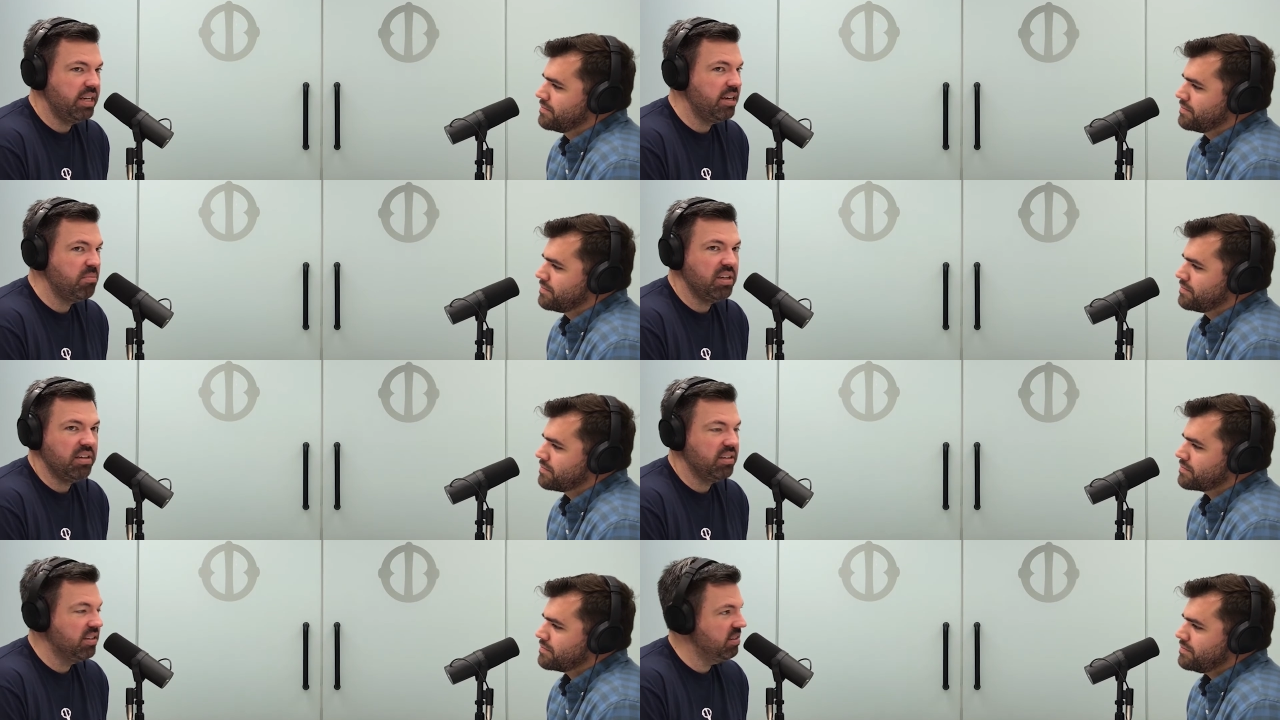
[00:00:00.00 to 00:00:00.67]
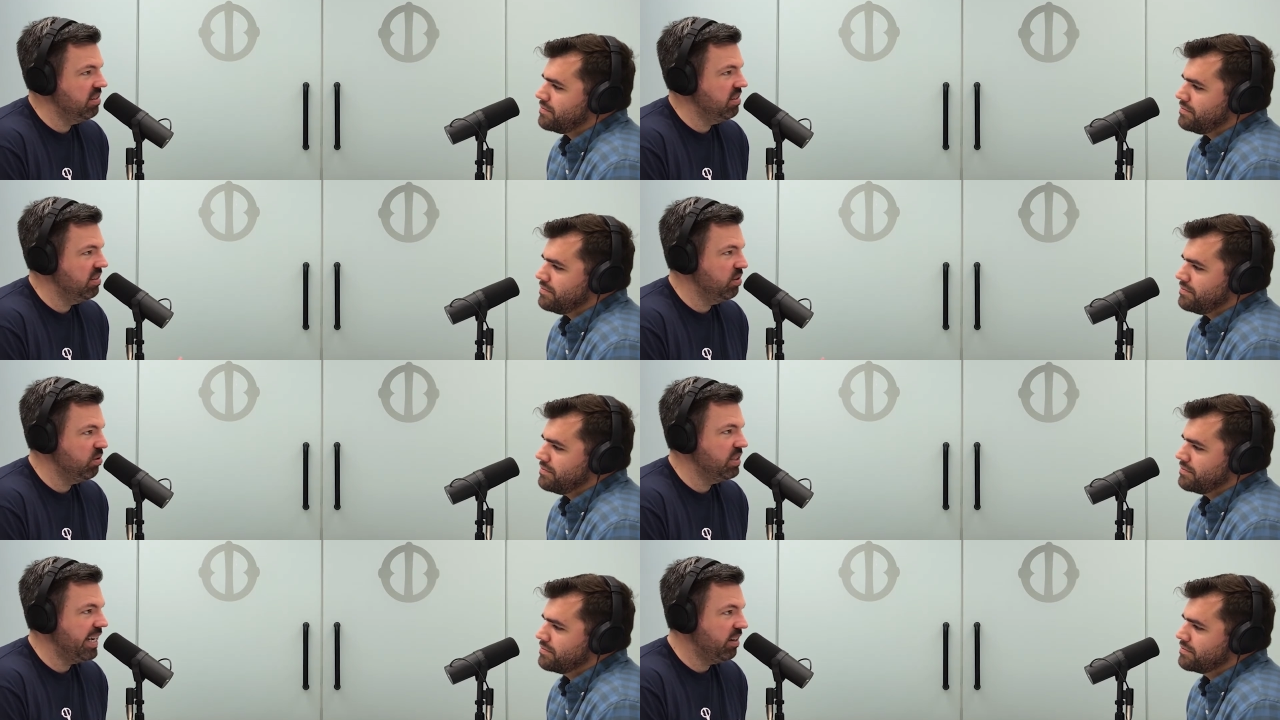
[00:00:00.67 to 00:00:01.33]
Speaker 1: and Amy a
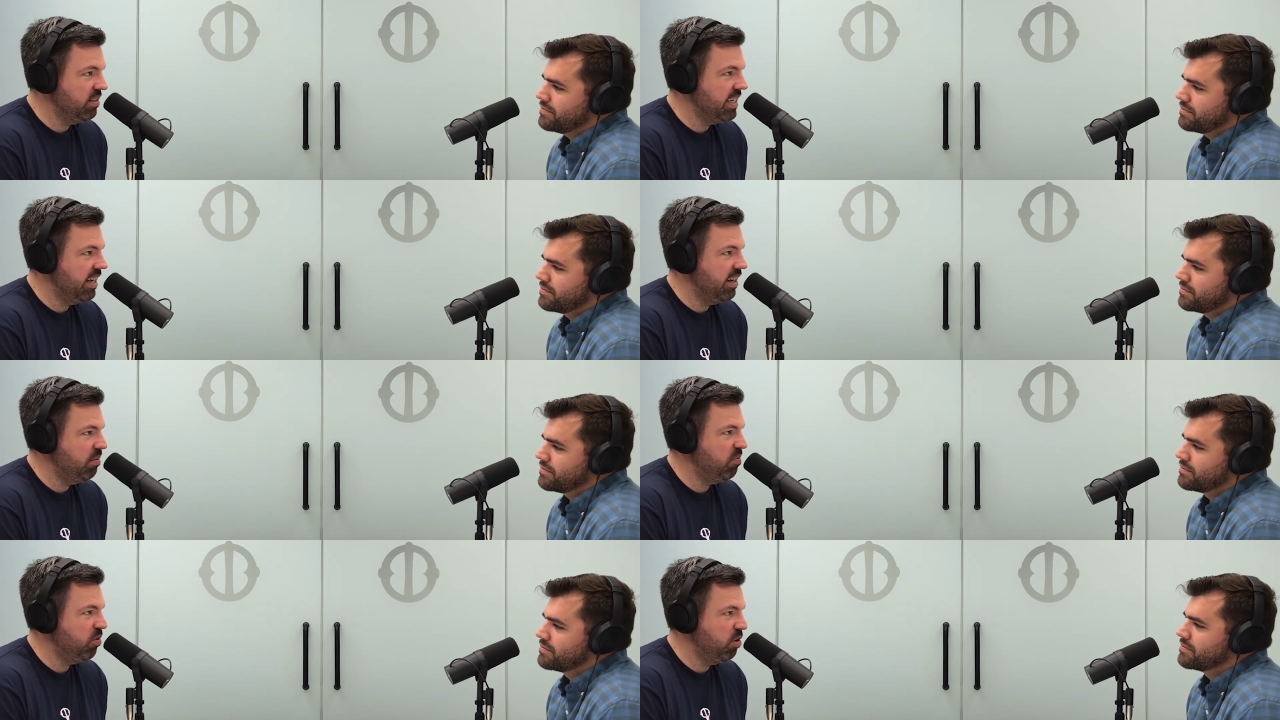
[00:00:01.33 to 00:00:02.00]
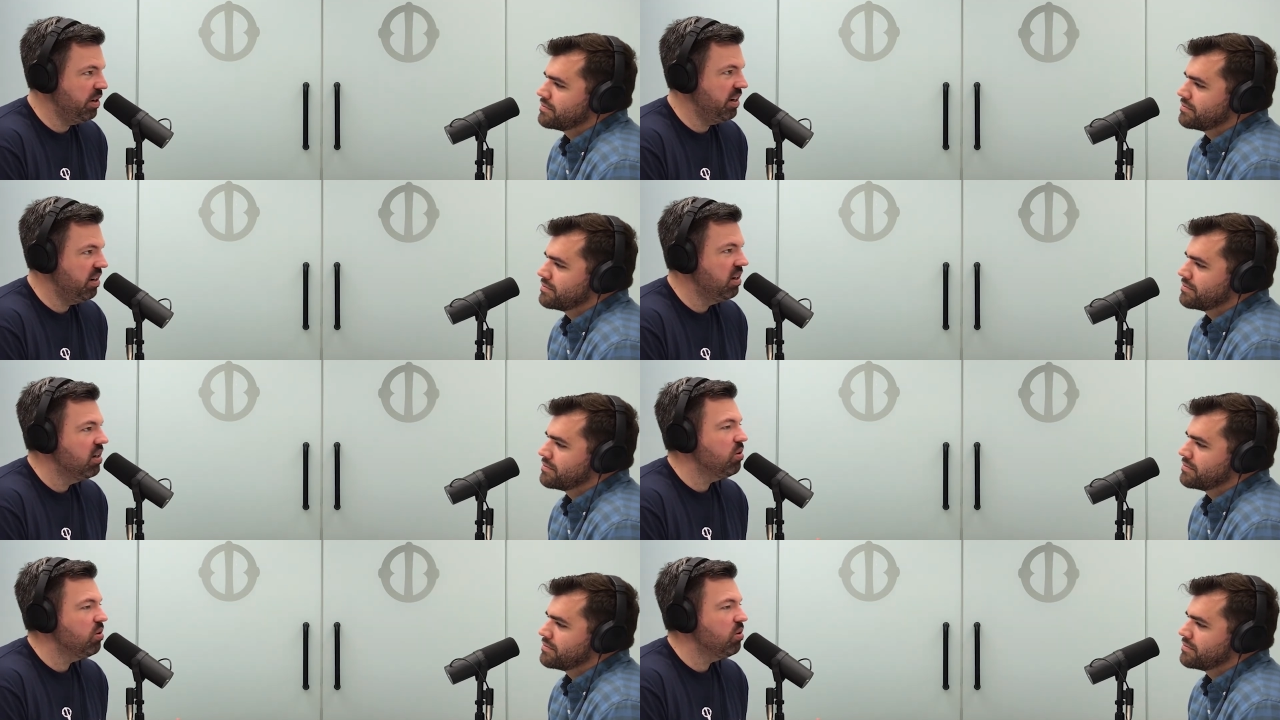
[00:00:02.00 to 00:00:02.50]
little downtime for you.